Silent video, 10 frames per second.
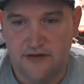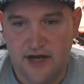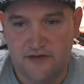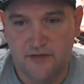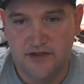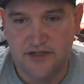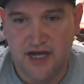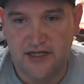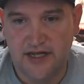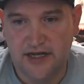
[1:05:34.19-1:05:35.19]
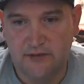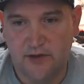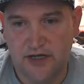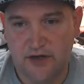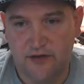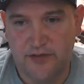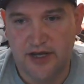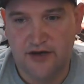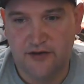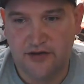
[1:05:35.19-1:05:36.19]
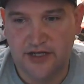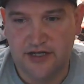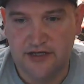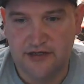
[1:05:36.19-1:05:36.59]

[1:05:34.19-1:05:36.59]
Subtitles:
everyone's not like wanting to go to bed early.